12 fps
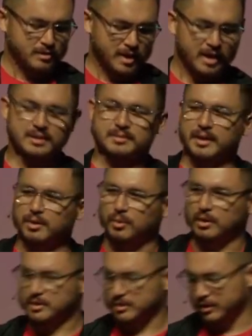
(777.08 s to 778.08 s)
That just made it
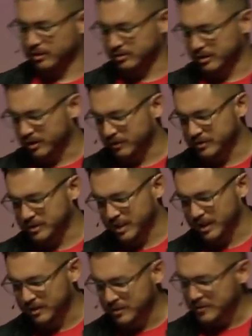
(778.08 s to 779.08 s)
worse. Don't ever
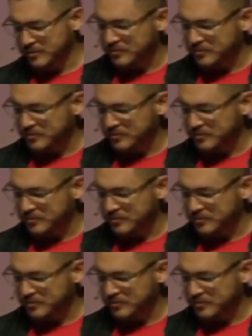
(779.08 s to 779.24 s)
say that.